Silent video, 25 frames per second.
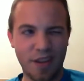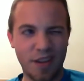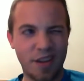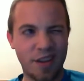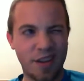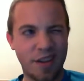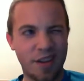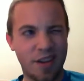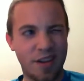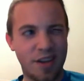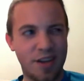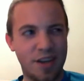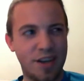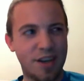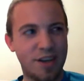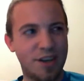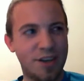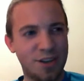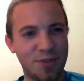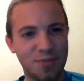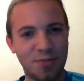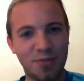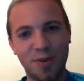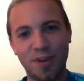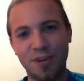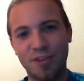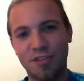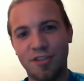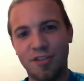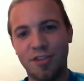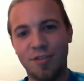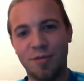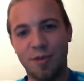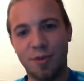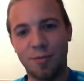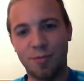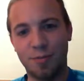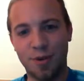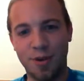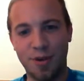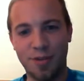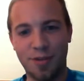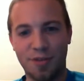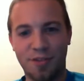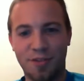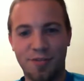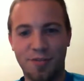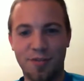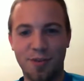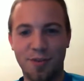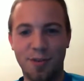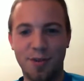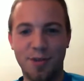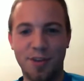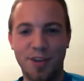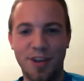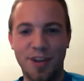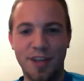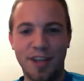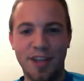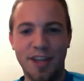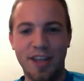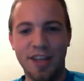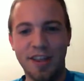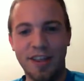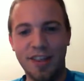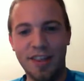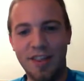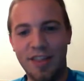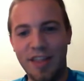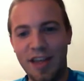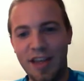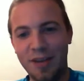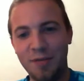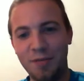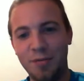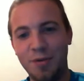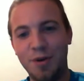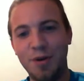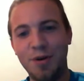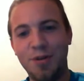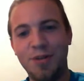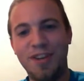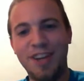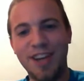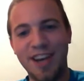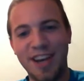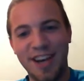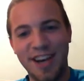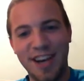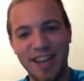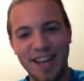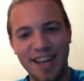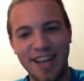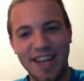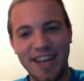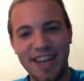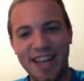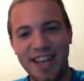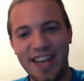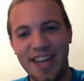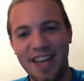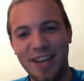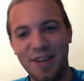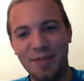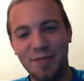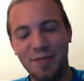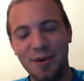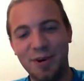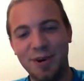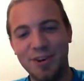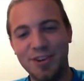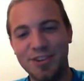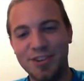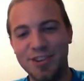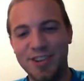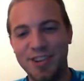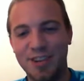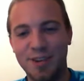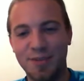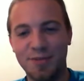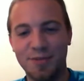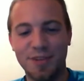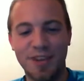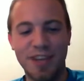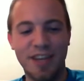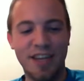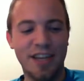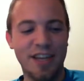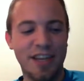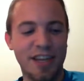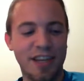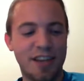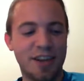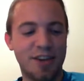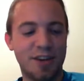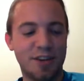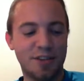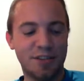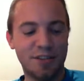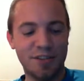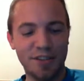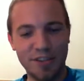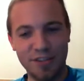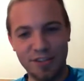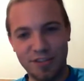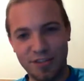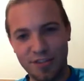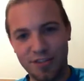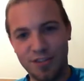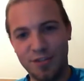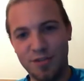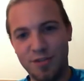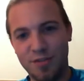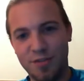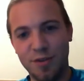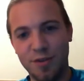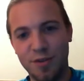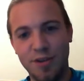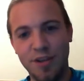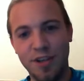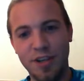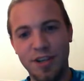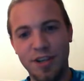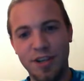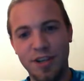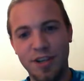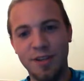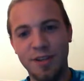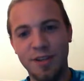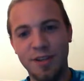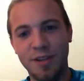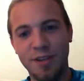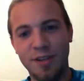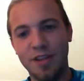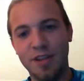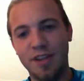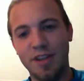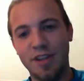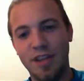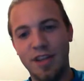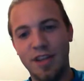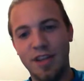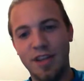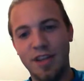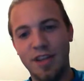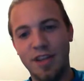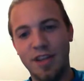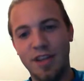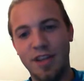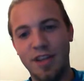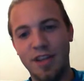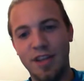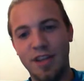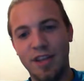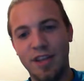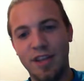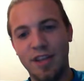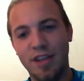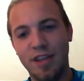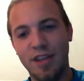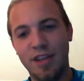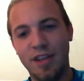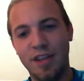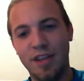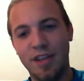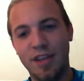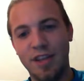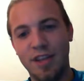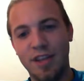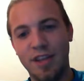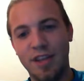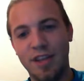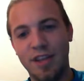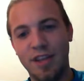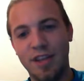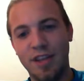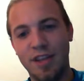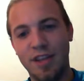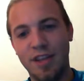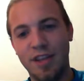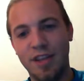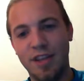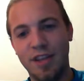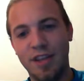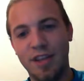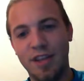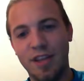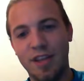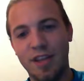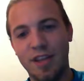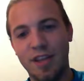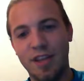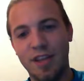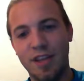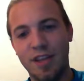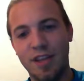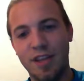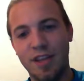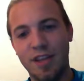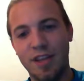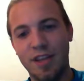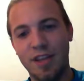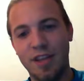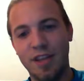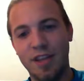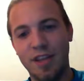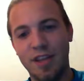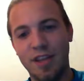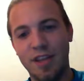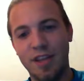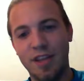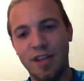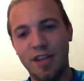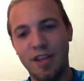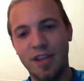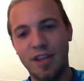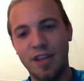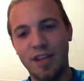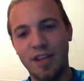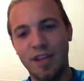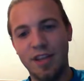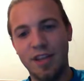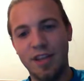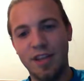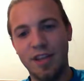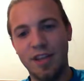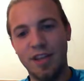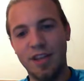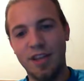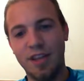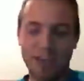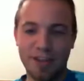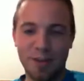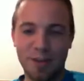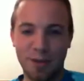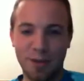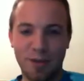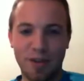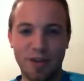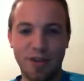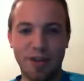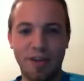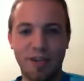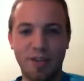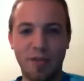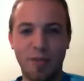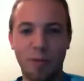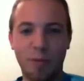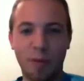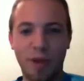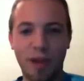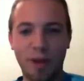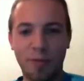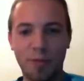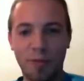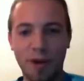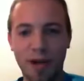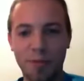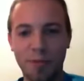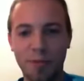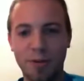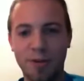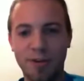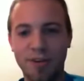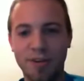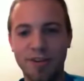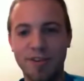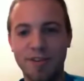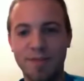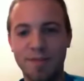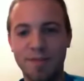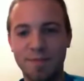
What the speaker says: a good portion of her brother's food, then moved on and ate a portion of her sister's food, and then afterwards we went to the movies where she devoured like 2/3 of a bag of popcorn.